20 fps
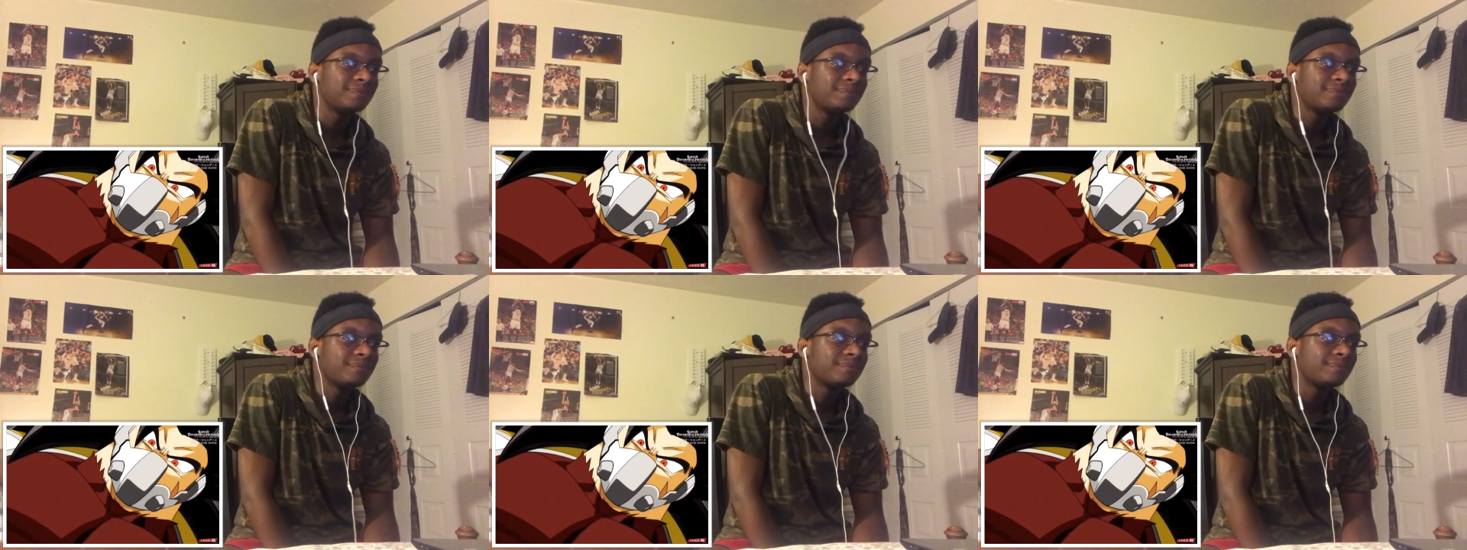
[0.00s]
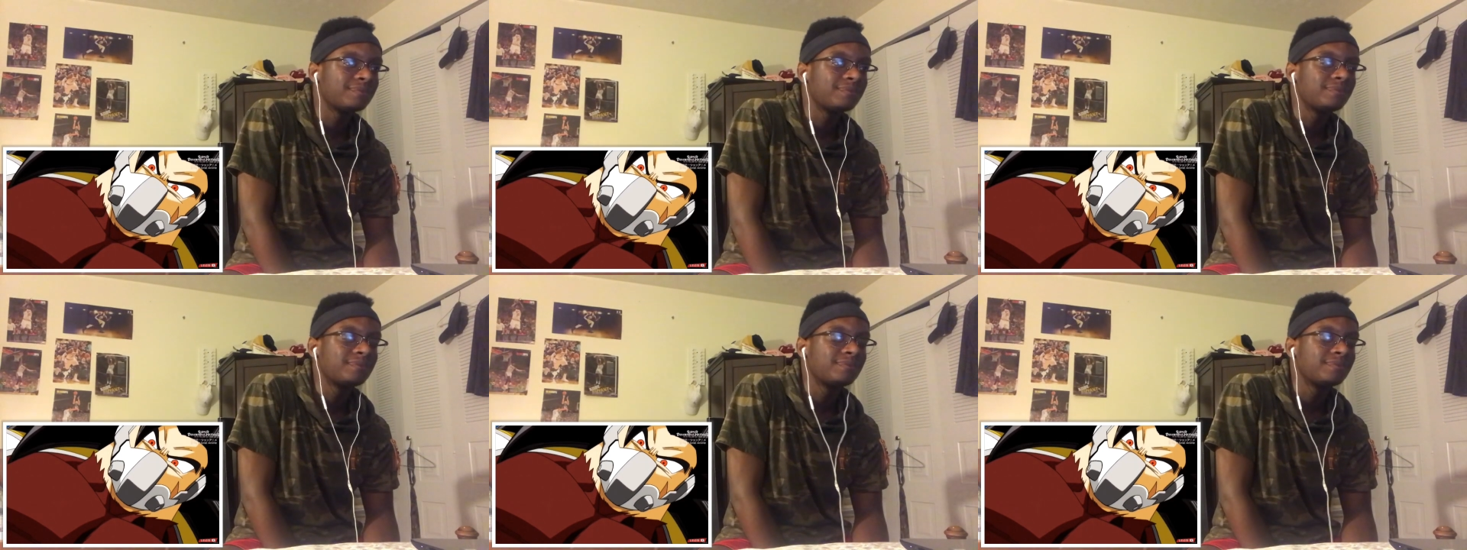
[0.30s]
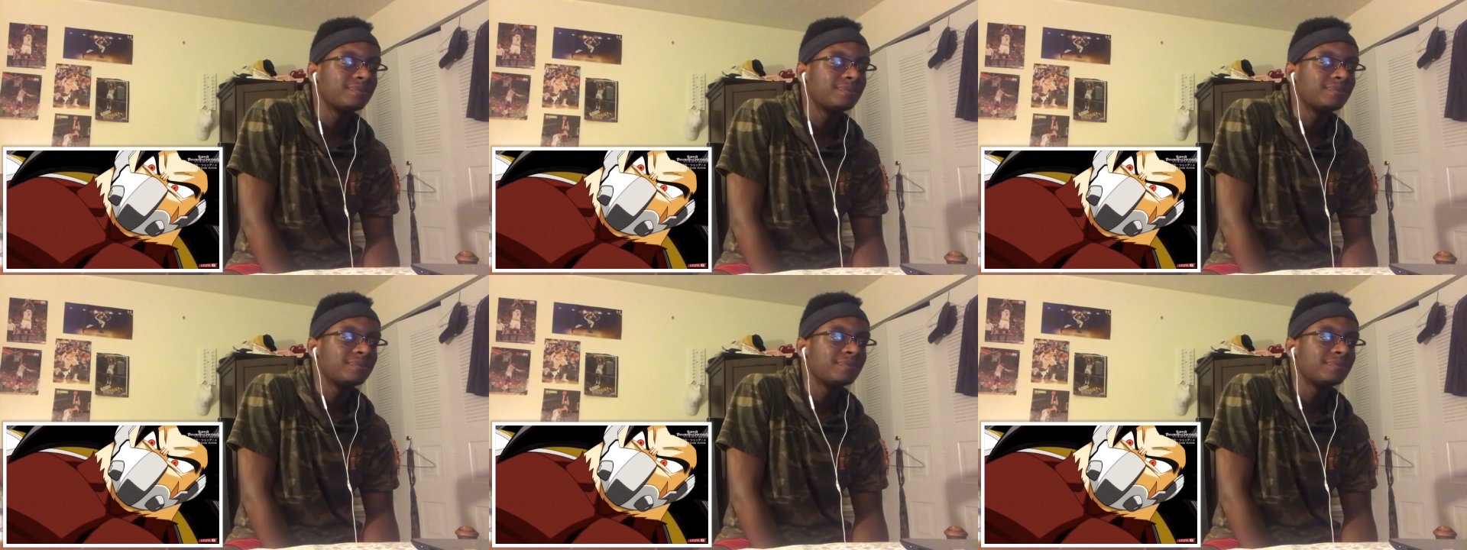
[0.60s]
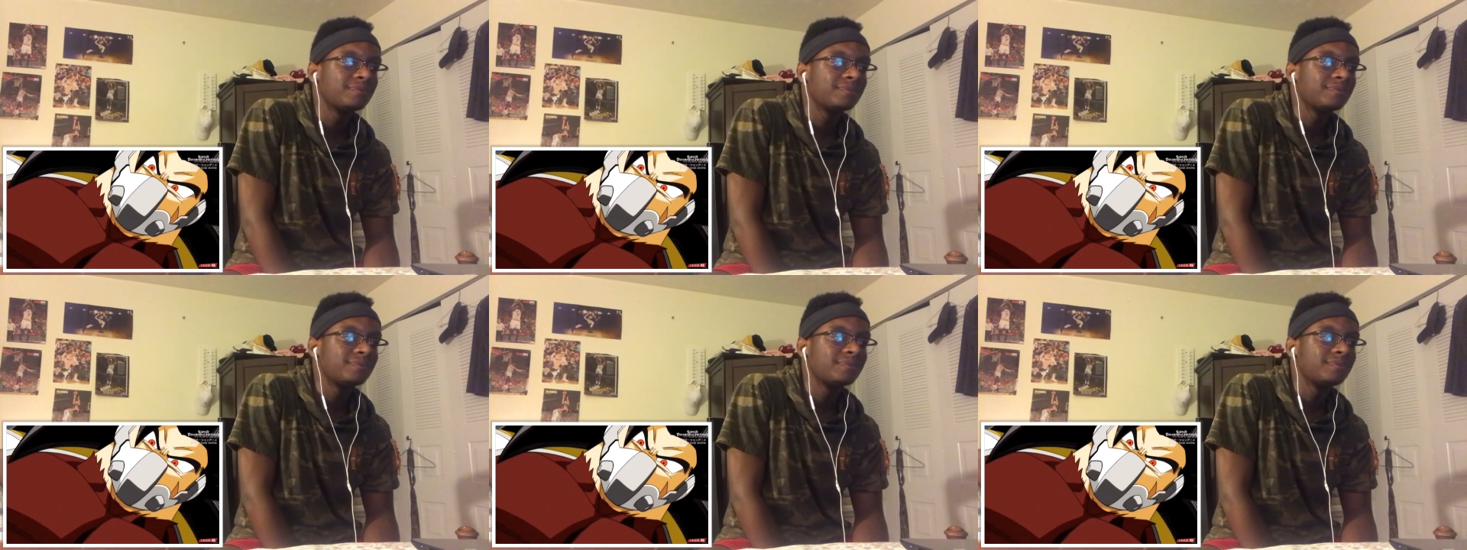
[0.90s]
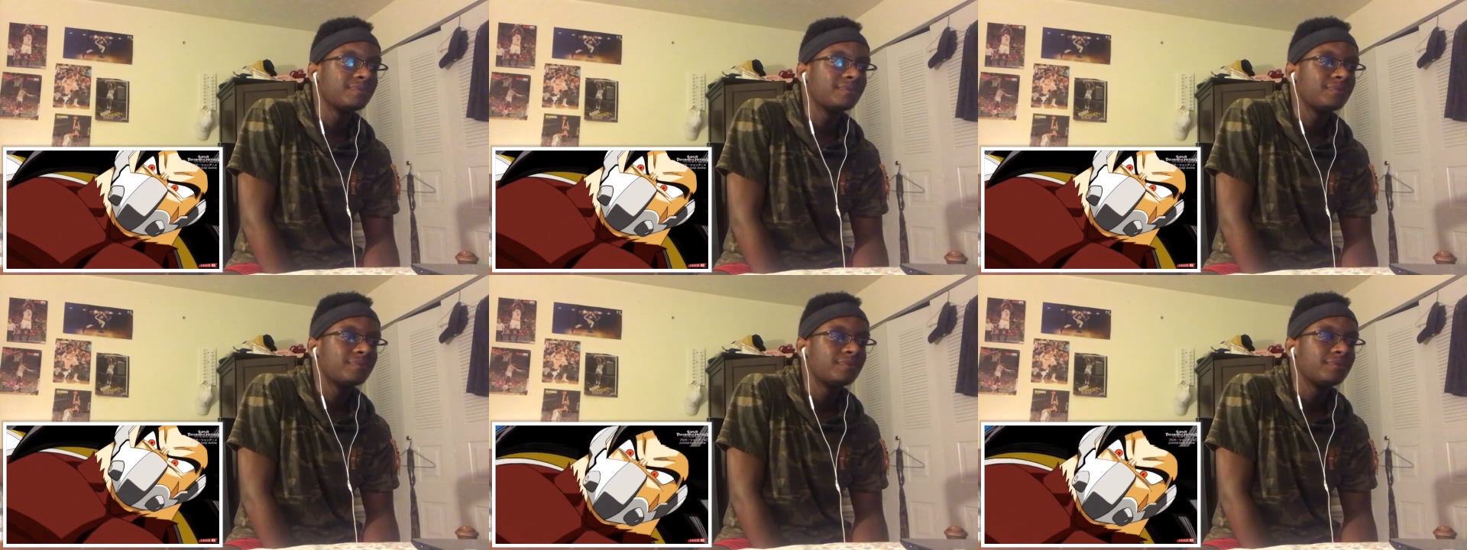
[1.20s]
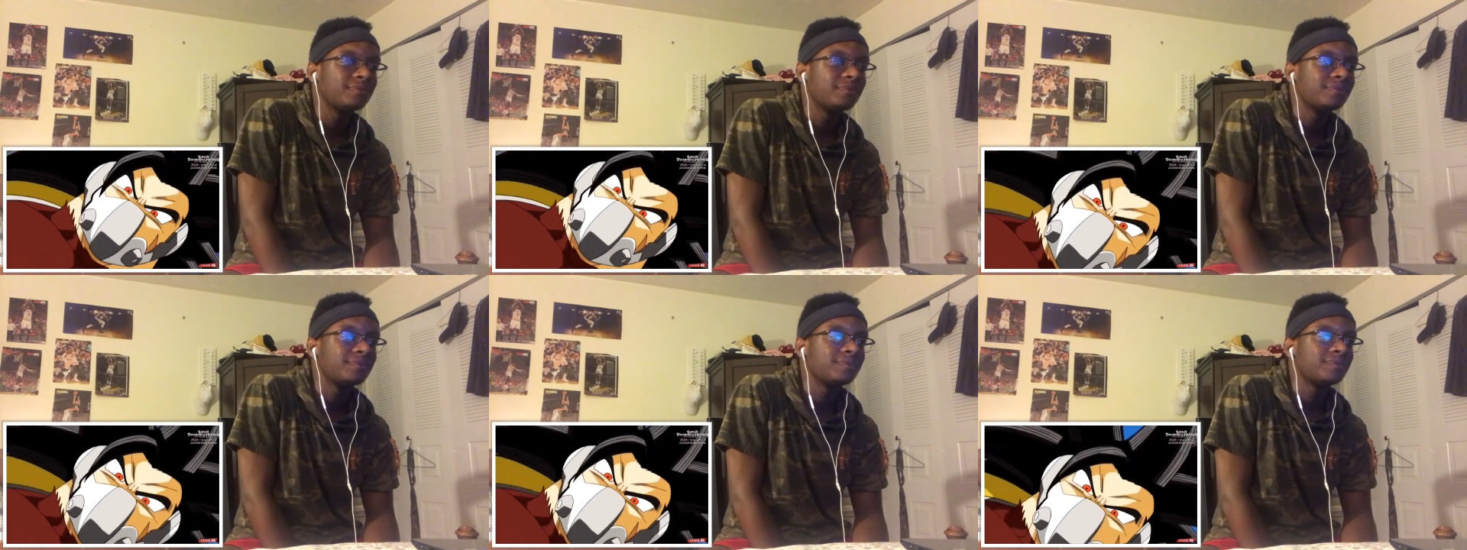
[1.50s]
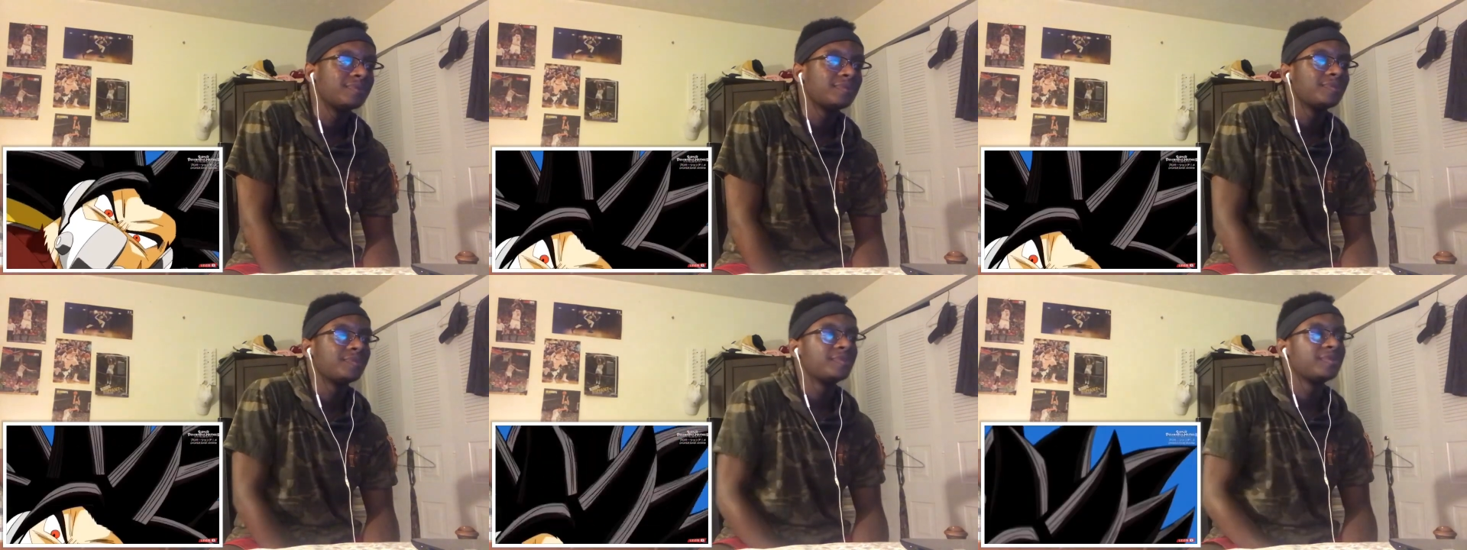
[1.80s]

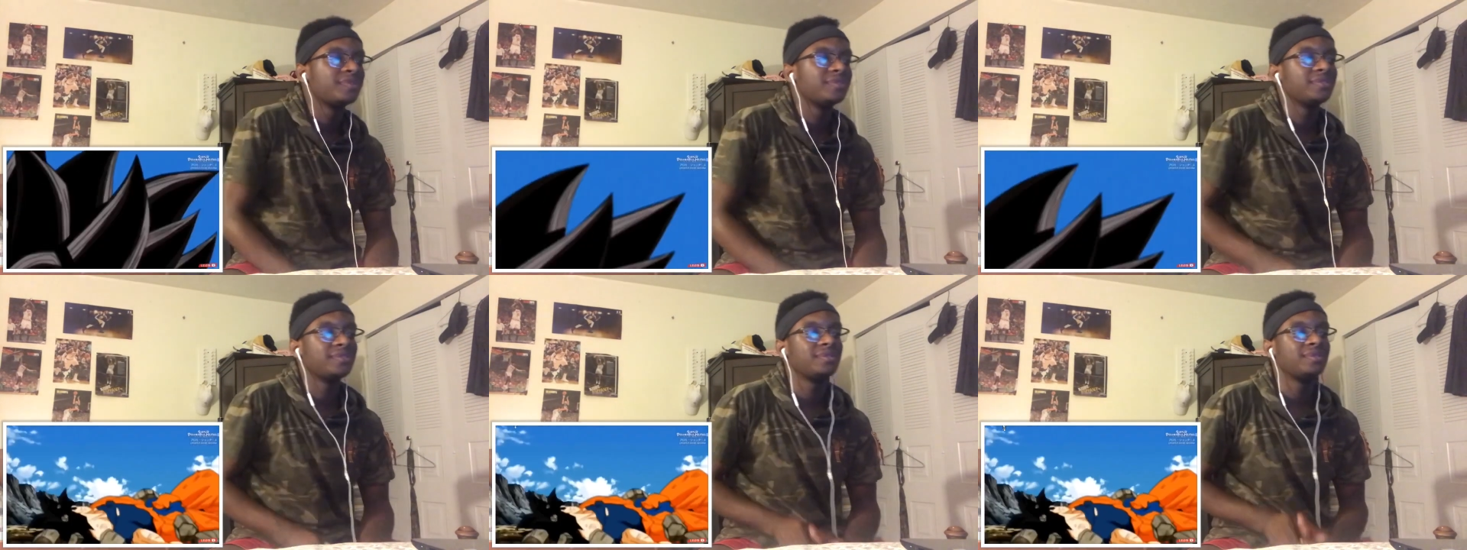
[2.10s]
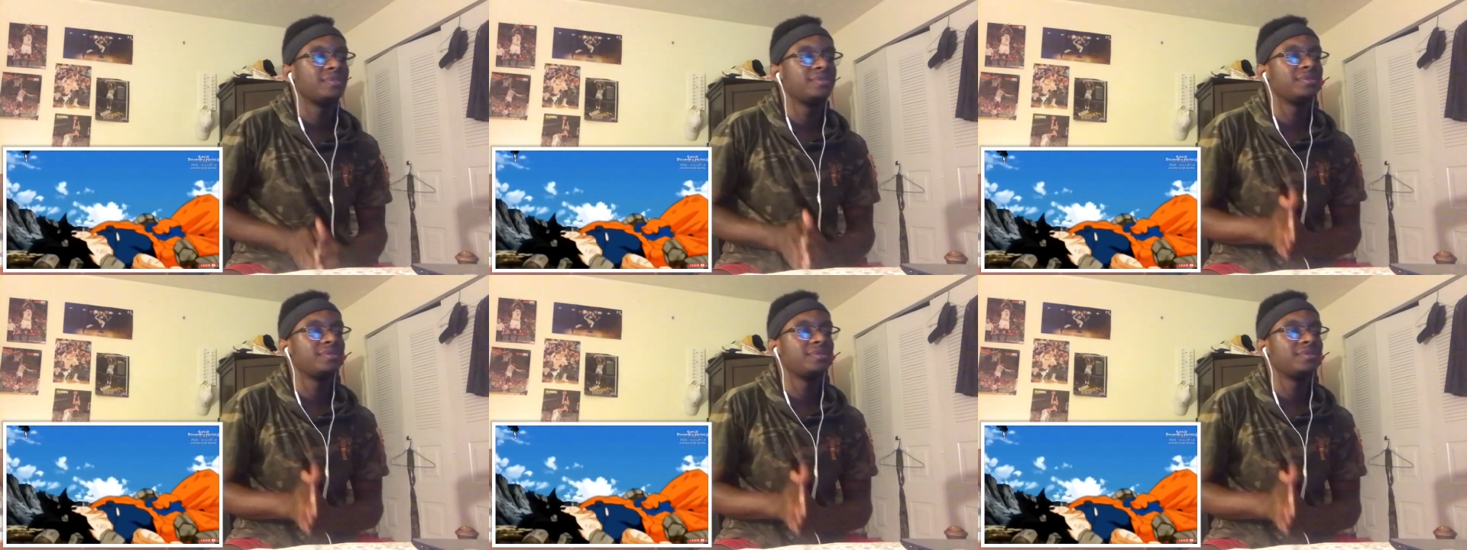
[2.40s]
Nothing is said.